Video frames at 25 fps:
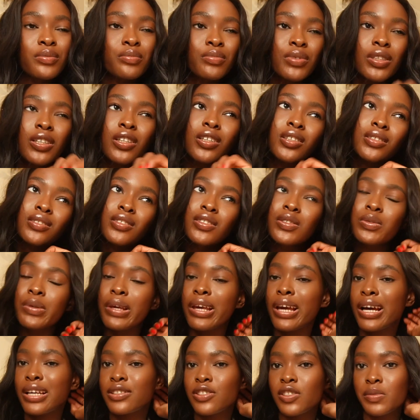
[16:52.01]
because this
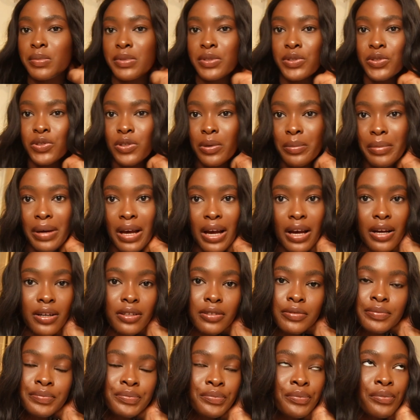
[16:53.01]
week has just been
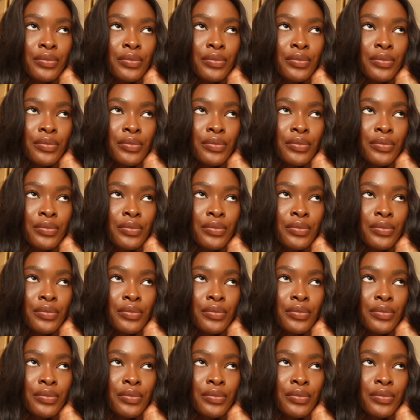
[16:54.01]
somehow,